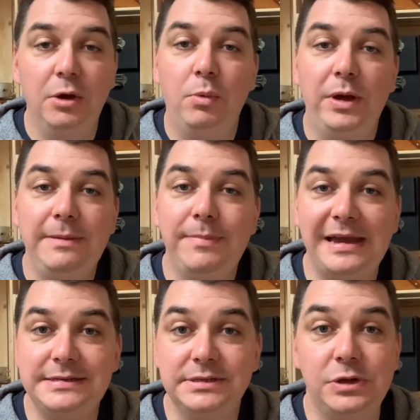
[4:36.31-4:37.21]
What
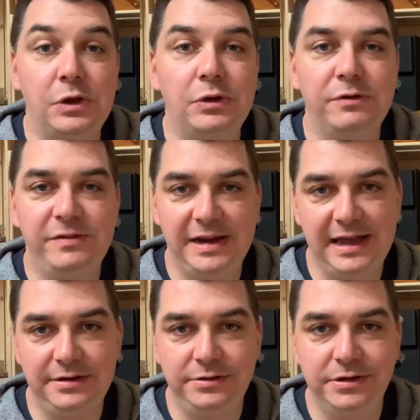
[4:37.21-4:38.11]
impact has COVID
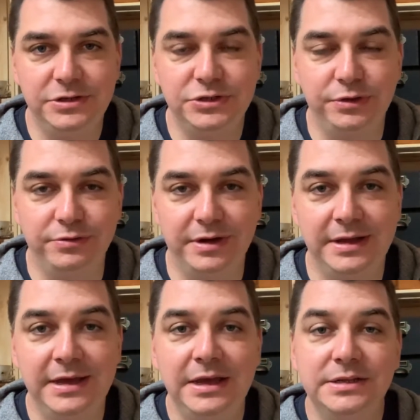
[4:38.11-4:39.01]
had on your children?
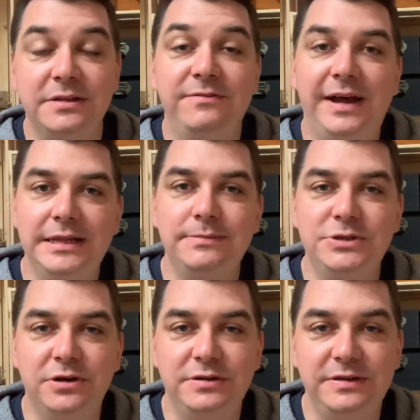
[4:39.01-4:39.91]
So the vast
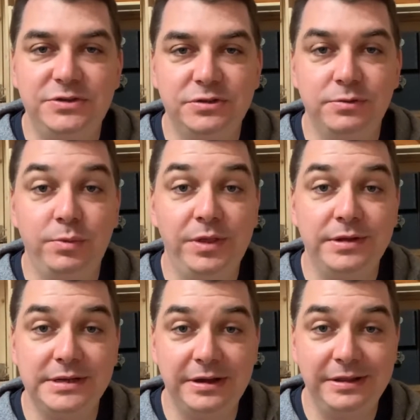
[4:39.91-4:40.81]
majority of children with
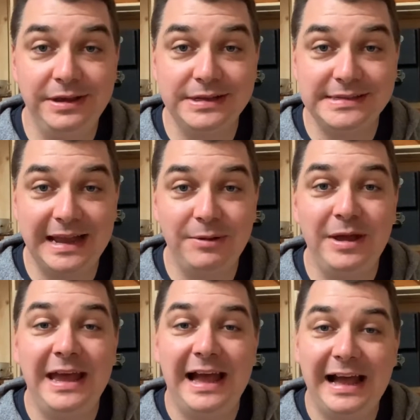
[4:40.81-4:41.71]
us in early years now
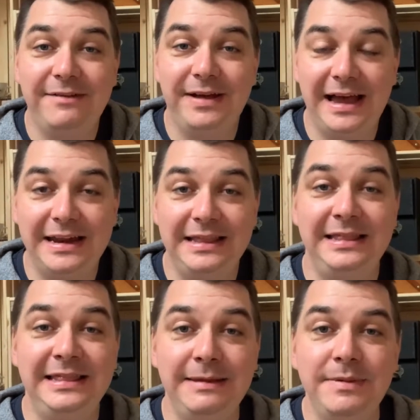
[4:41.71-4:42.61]
have had a
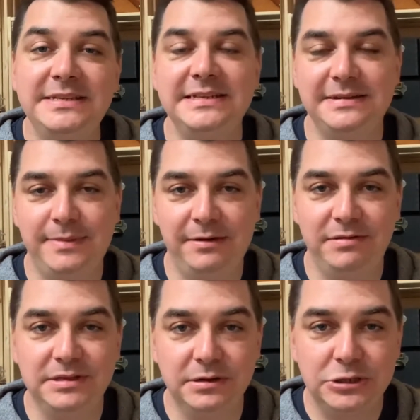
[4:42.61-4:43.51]
limited amount of
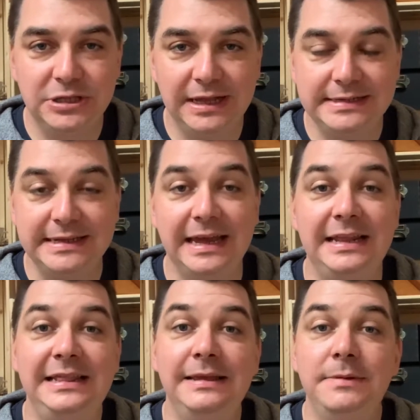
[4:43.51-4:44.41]
socialising and a
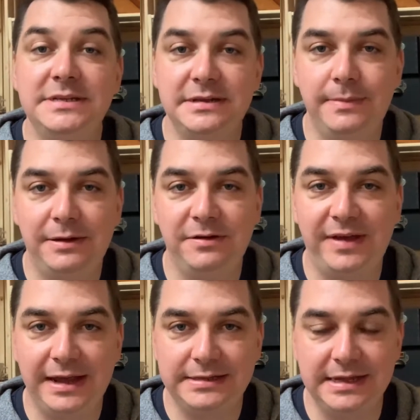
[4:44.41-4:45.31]
limited amount of
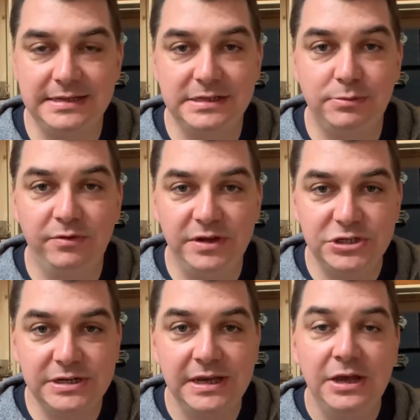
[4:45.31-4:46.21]
access to
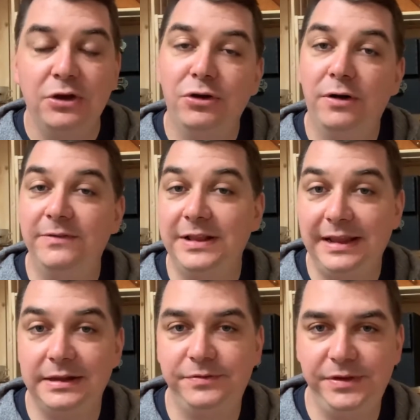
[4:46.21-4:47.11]
provision over the
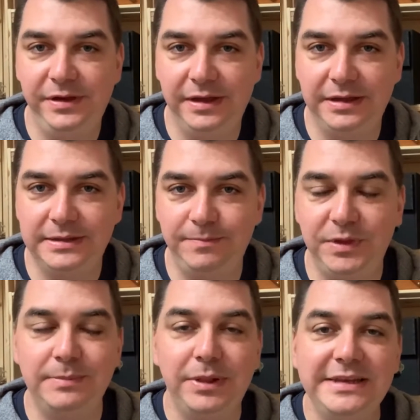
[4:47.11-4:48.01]
last few years.
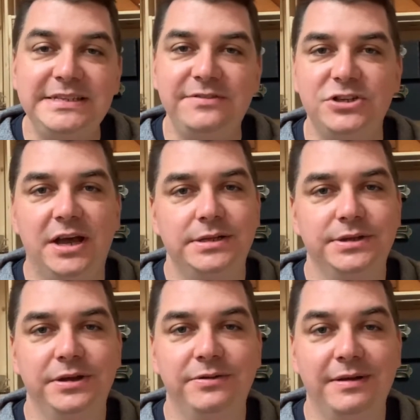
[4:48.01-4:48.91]
There's plenty of charts
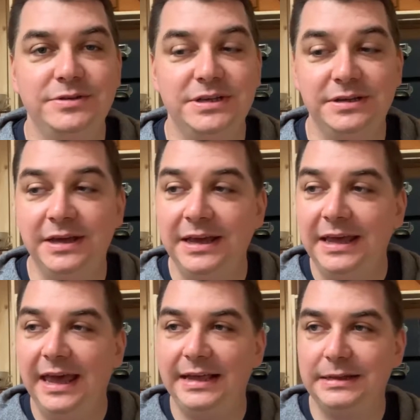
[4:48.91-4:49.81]
going around to
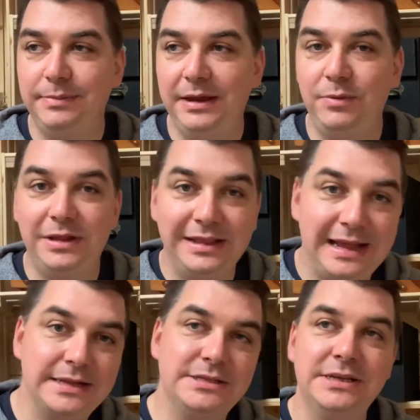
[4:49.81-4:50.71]
explain when the
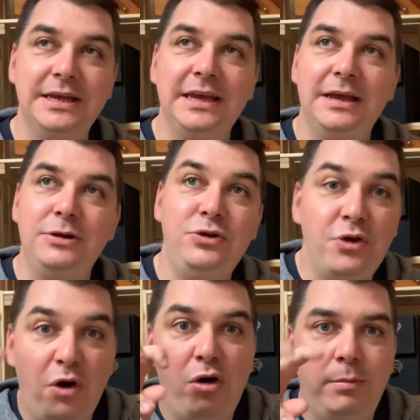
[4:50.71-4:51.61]
last
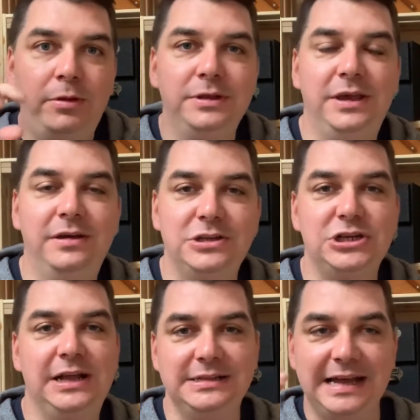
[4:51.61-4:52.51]
normal year a
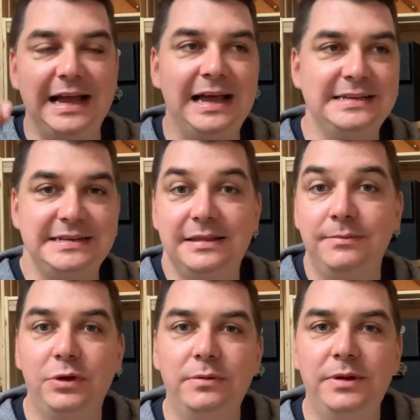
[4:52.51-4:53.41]
child had, and at the
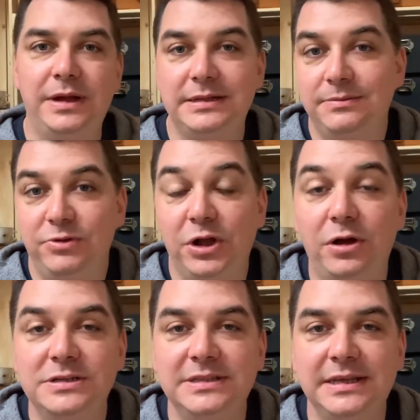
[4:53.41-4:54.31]
moment as I'm
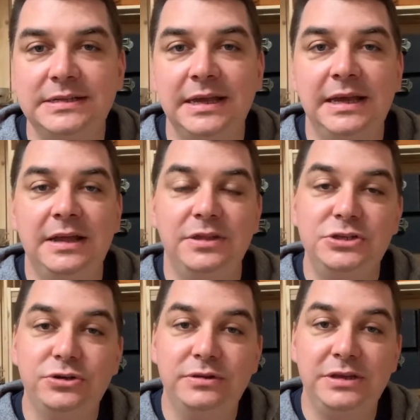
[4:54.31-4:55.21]
recording this, the
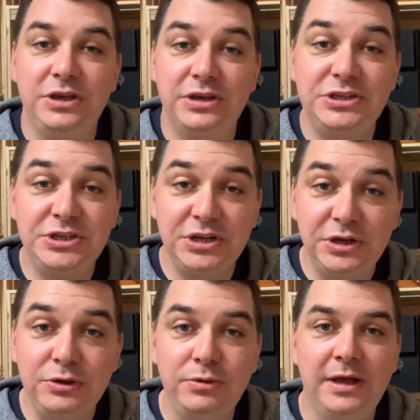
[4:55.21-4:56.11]
children in year
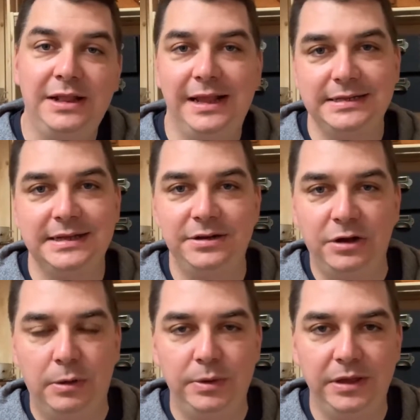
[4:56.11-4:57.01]
2 last had a
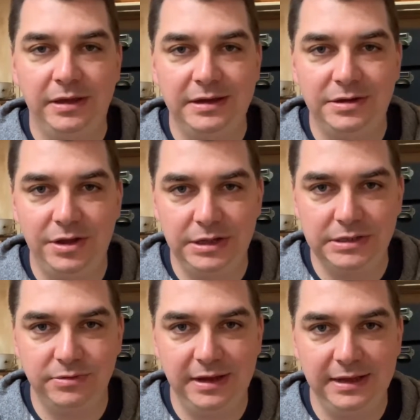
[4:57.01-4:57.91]
normal year in
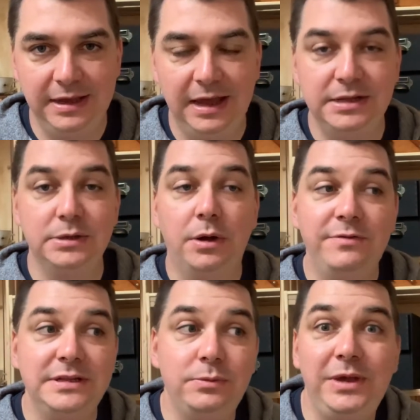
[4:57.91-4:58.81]
nursery, and so
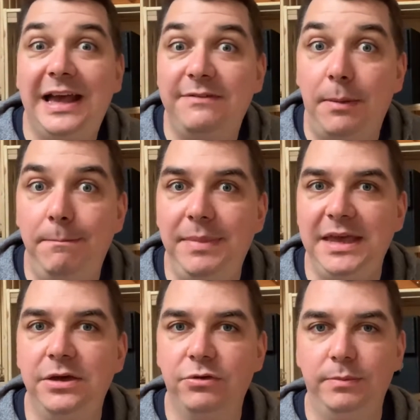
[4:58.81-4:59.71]
obviously we have a
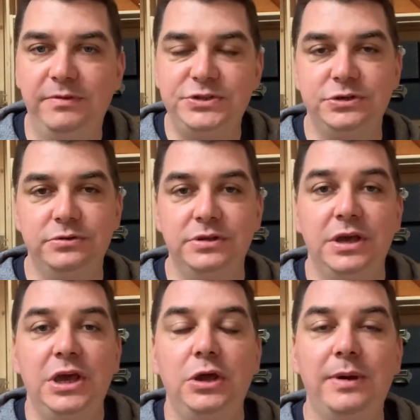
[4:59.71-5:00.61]
big group of children
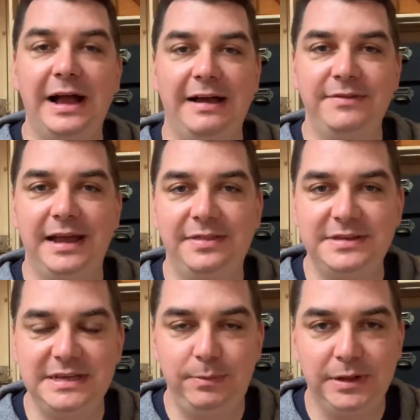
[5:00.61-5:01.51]
who haven't had the
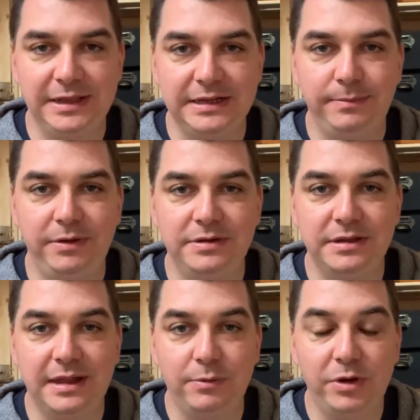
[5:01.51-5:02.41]
typical experiences
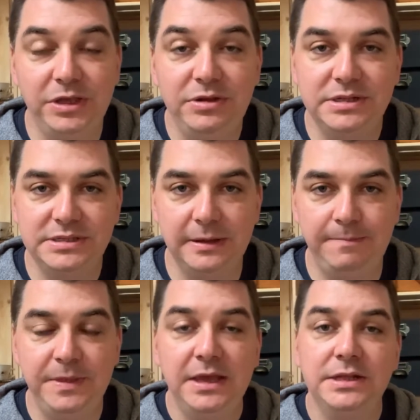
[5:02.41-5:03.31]
that we're used to,
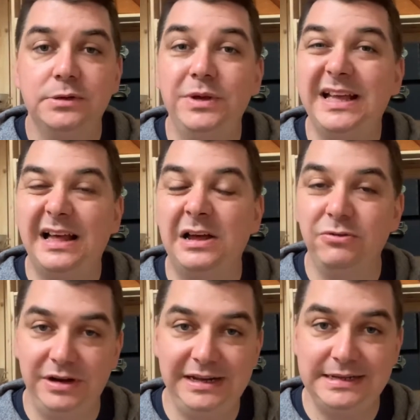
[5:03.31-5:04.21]
so we can't really